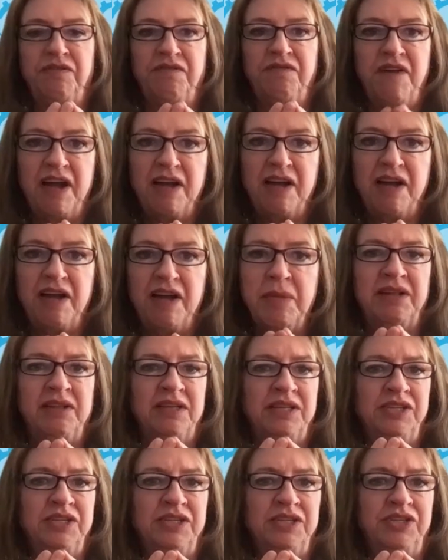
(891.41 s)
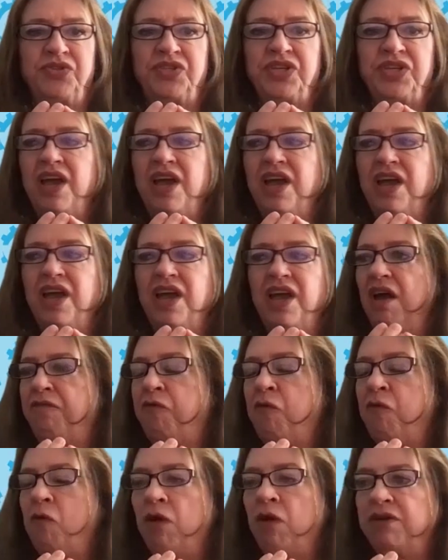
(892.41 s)
for environmental issues,
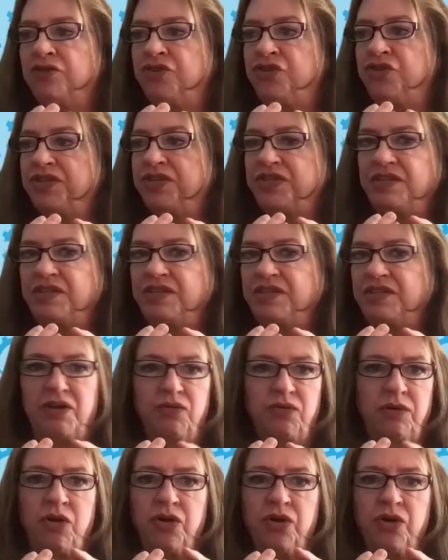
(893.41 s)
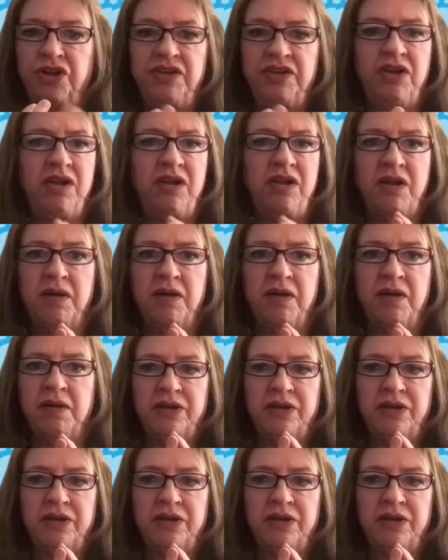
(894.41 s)
for just, good